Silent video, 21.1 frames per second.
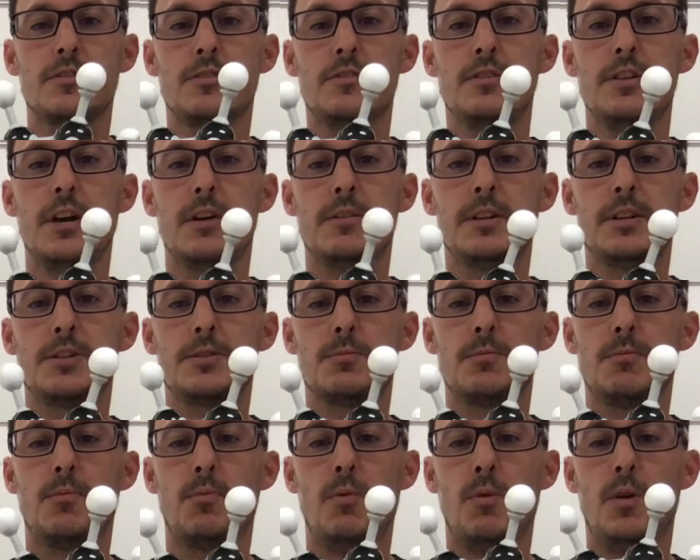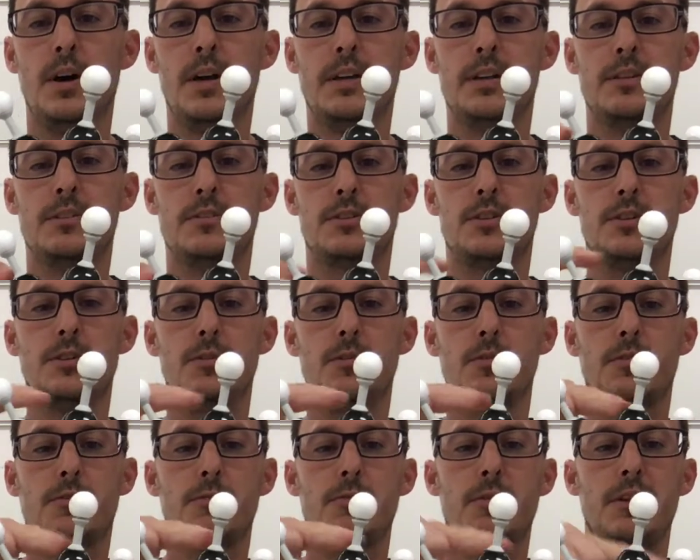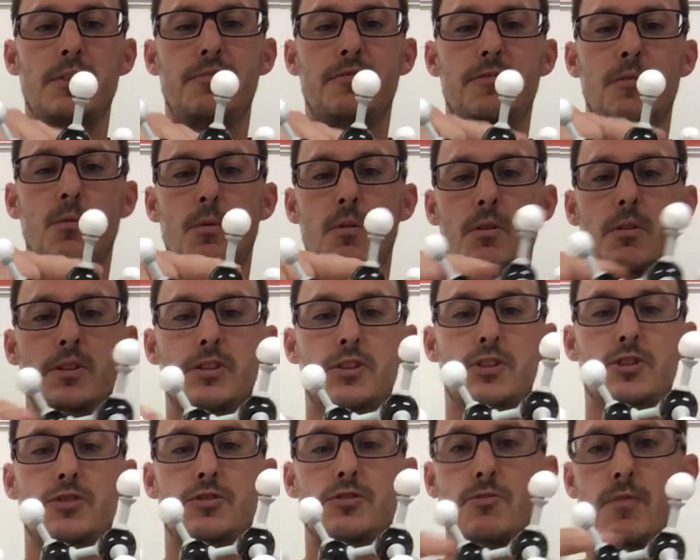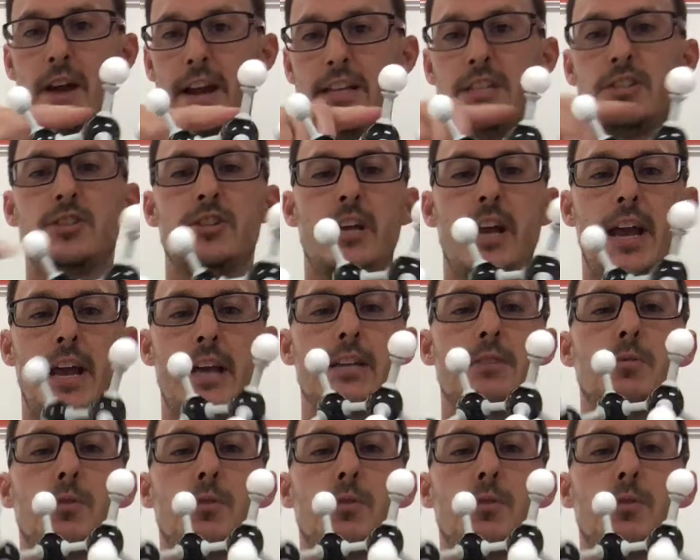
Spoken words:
Notice 1, 2, 3, 4, straight chain.